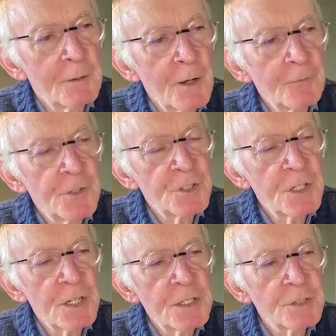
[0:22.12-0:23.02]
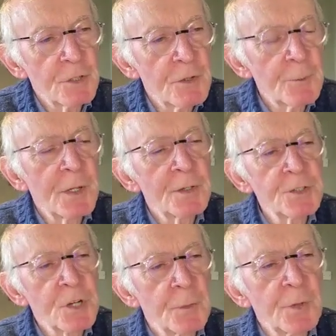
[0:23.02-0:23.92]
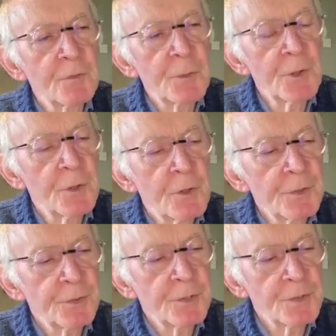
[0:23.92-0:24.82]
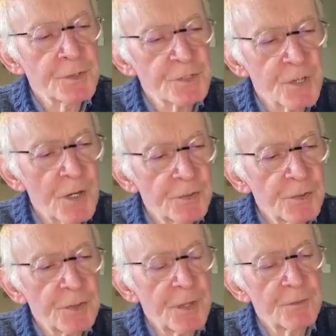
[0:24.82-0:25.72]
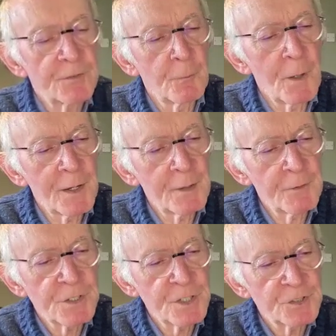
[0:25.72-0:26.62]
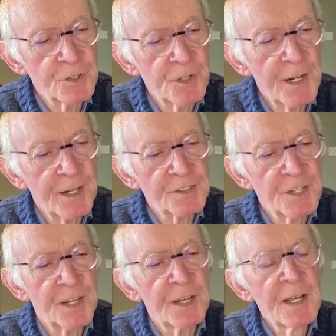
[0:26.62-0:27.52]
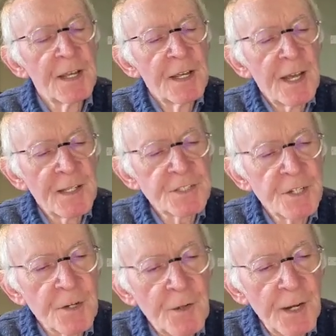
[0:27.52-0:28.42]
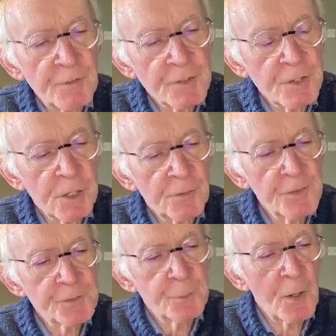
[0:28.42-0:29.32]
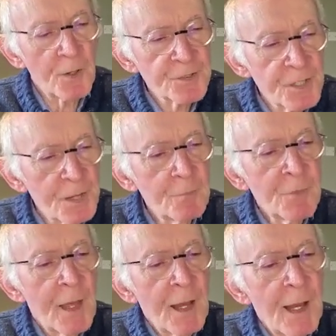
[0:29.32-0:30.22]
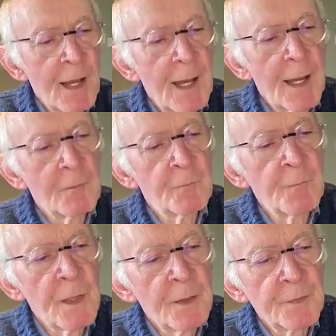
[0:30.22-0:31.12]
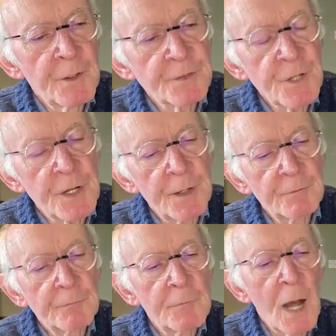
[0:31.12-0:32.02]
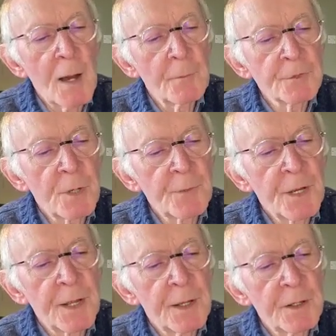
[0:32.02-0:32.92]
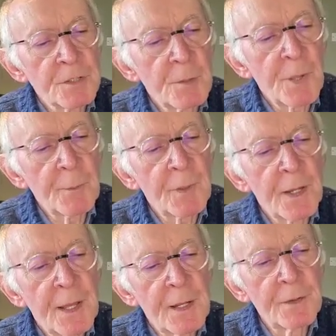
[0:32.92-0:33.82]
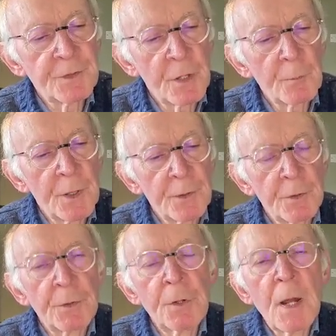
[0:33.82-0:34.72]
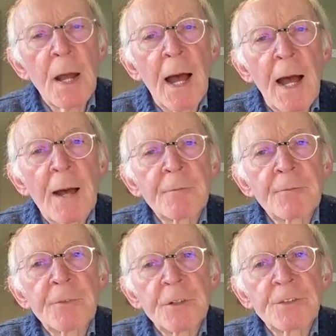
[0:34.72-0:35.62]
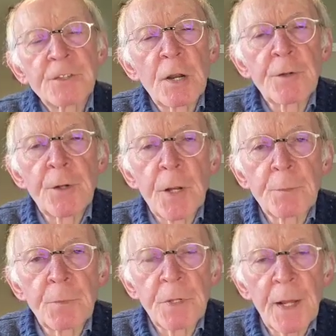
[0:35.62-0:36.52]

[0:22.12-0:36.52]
refugees or immigrants coming from the north to the south, and why Richie Sunak is saying it's a direct result of his policy. There's some people in Dublin who have their children at